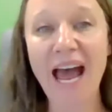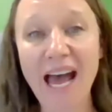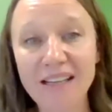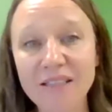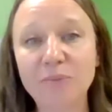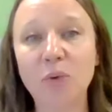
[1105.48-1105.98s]

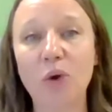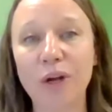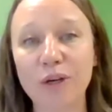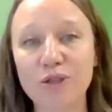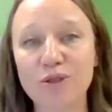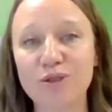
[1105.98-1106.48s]
as
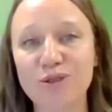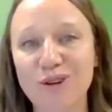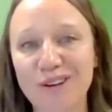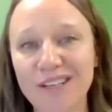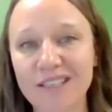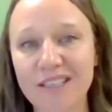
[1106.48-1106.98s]
employers are
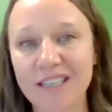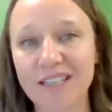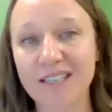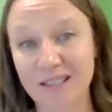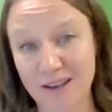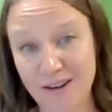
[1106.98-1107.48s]
starting to
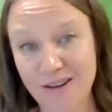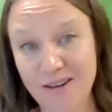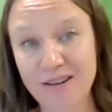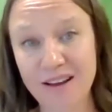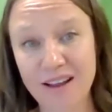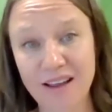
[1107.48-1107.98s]

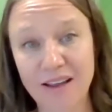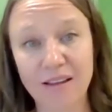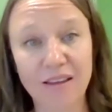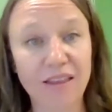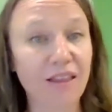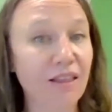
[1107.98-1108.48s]
consider
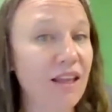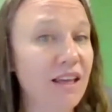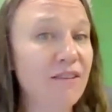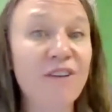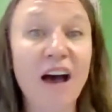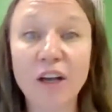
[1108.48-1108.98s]

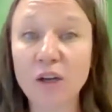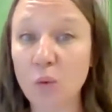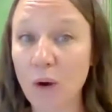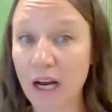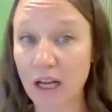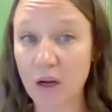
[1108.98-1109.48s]

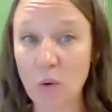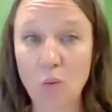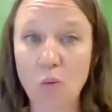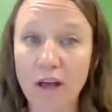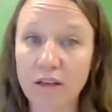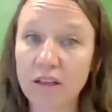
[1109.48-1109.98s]
evaluating
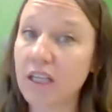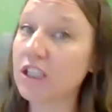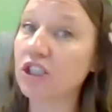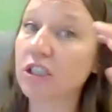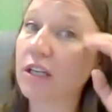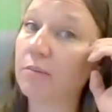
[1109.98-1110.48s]
whether they
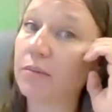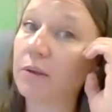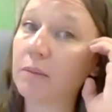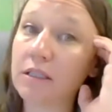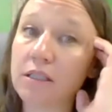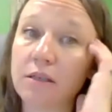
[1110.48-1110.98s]
should
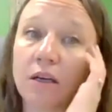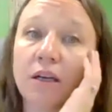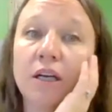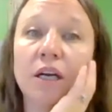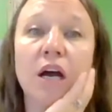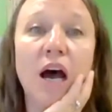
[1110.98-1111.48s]
implement a
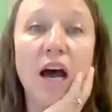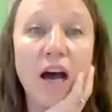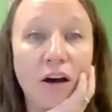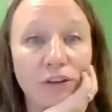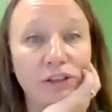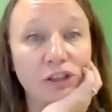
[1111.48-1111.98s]

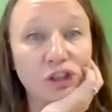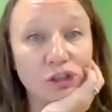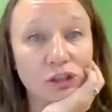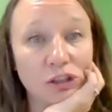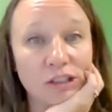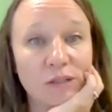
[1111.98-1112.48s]
health
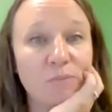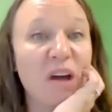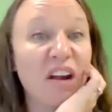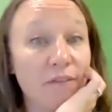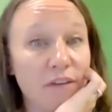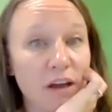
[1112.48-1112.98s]
insurance
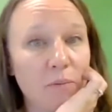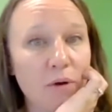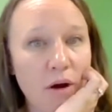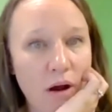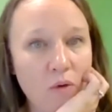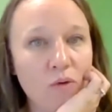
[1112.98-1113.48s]
benefit
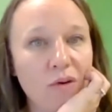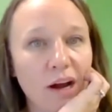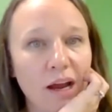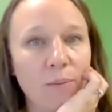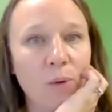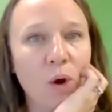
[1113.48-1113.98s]

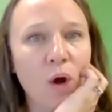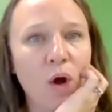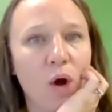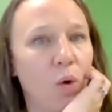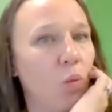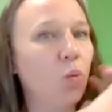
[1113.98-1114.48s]
program,
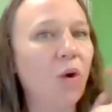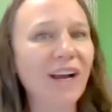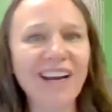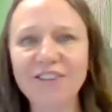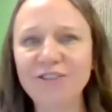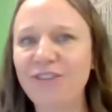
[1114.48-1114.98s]
what
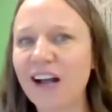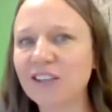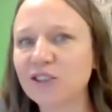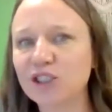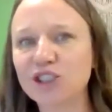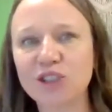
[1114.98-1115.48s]
kind of
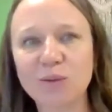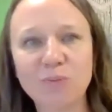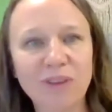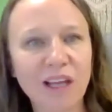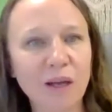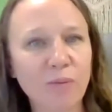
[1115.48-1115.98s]
factors should
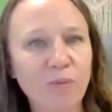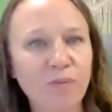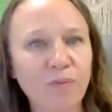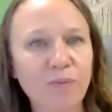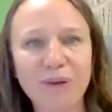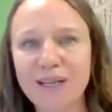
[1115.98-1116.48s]
they
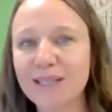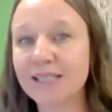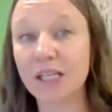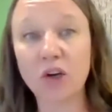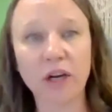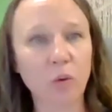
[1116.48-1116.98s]
be
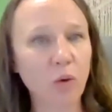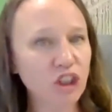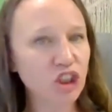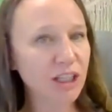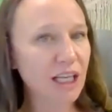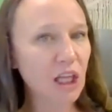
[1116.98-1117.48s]
considering? What
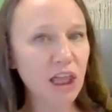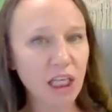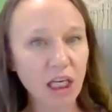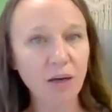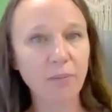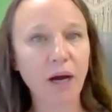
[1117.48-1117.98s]
should they
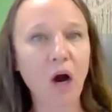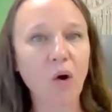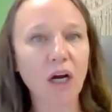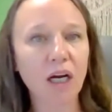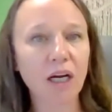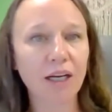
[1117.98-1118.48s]
think about?